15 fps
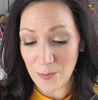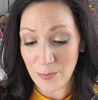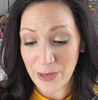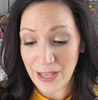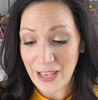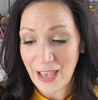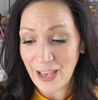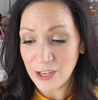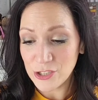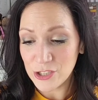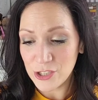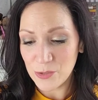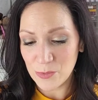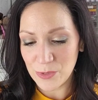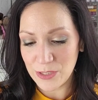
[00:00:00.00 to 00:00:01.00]
But I
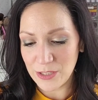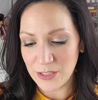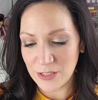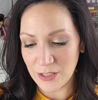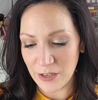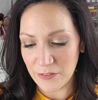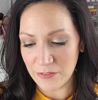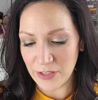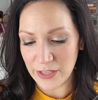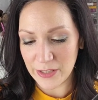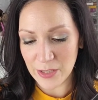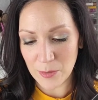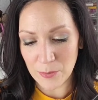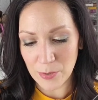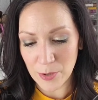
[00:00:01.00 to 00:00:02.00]
actually really love like
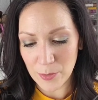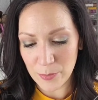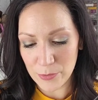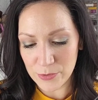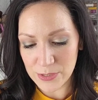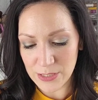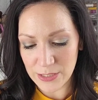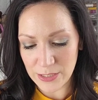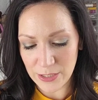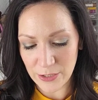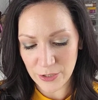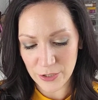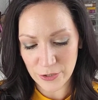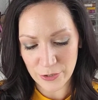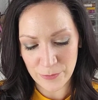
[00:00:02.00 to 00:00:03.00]
the purples in
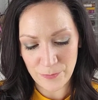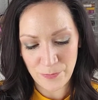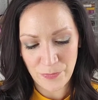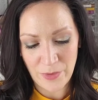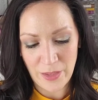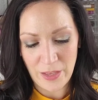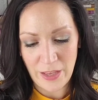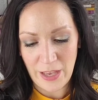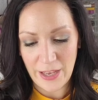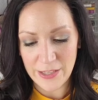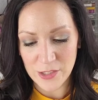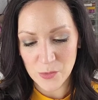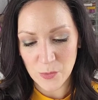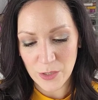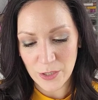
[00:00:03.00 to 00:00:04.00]
here
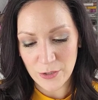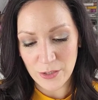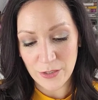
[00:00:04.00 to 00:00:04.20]
as well.